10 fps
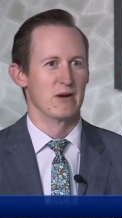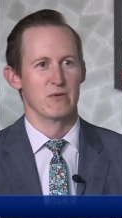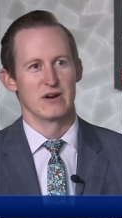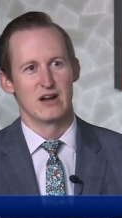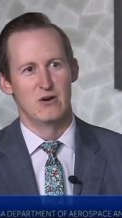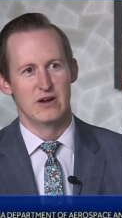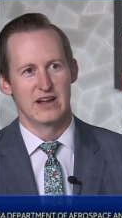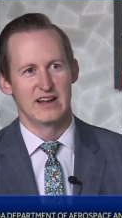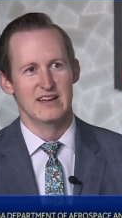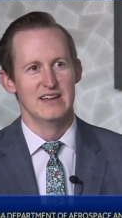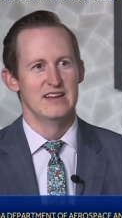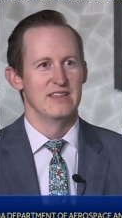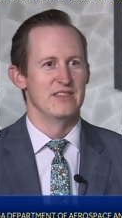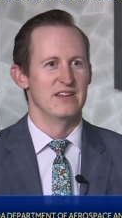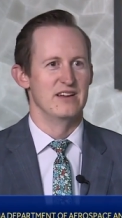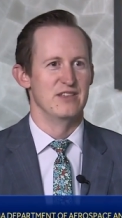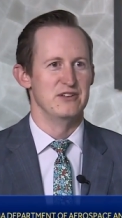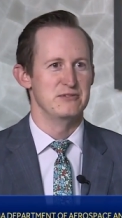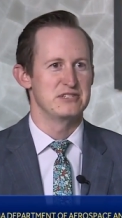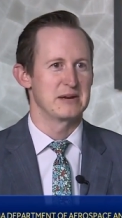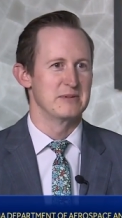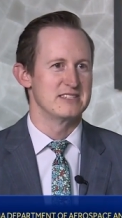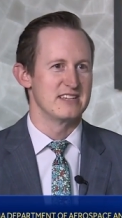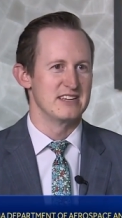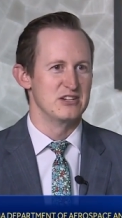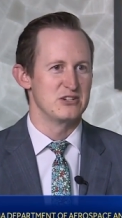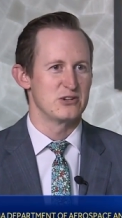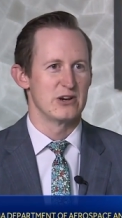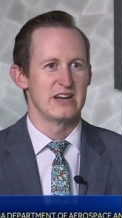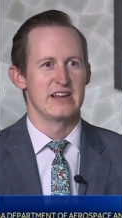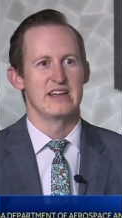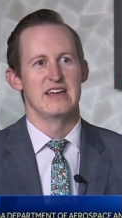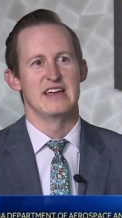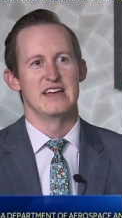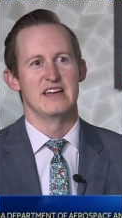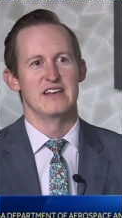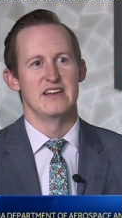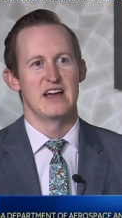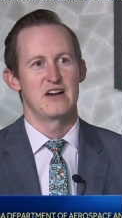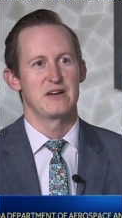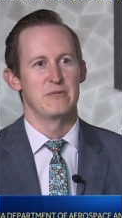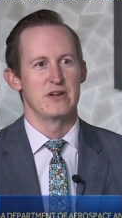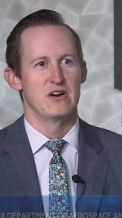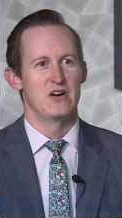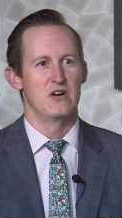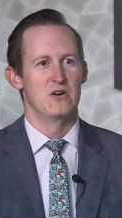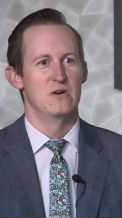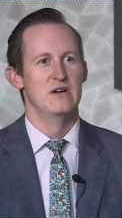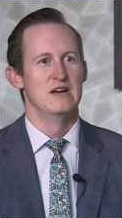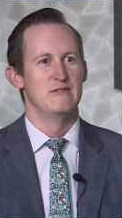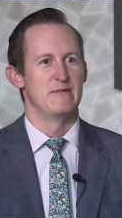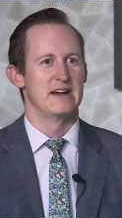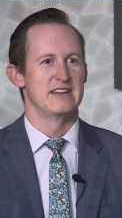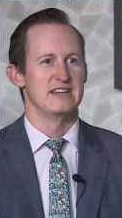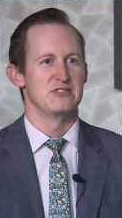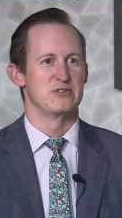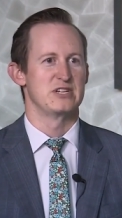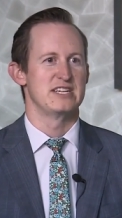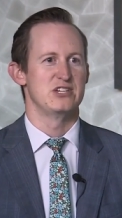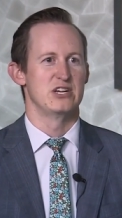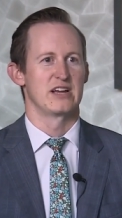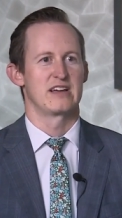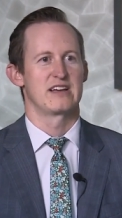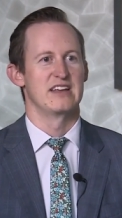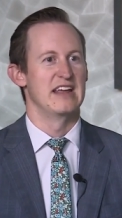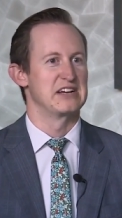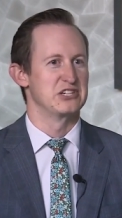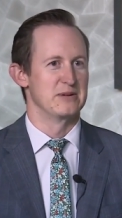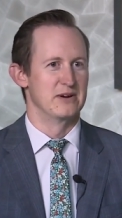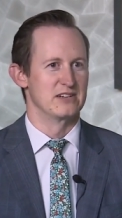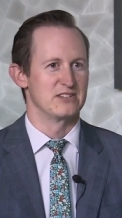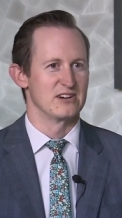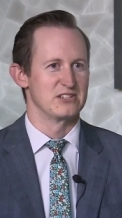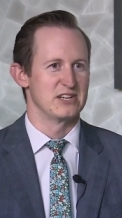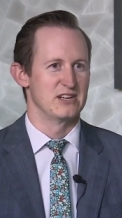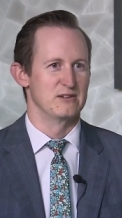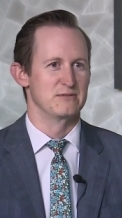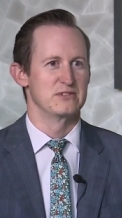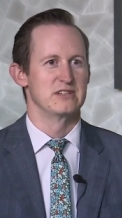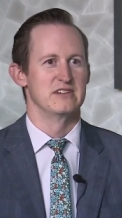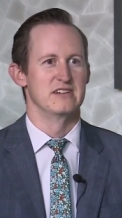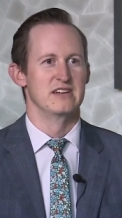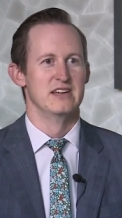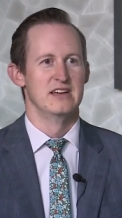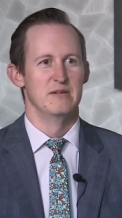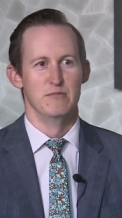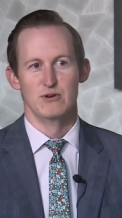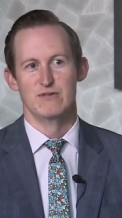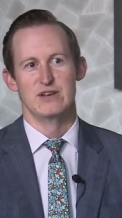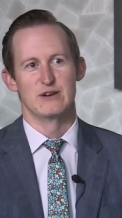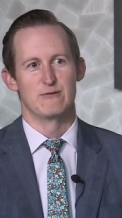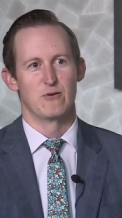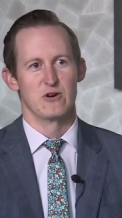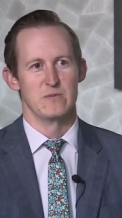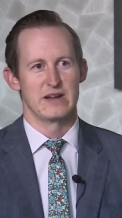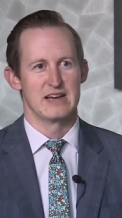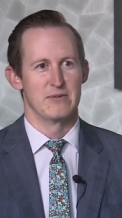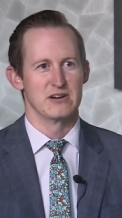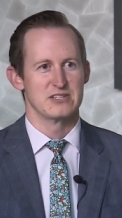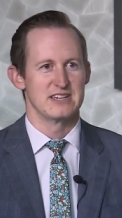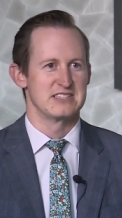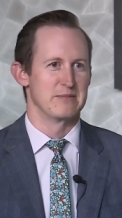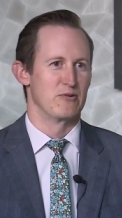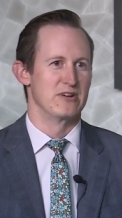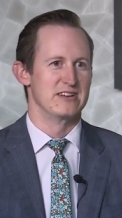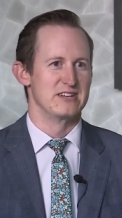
where we're going, the, the new segments of the industry, and, and how can we all find a strategic connection amongst ourselves to move the needle forward and become our state's number one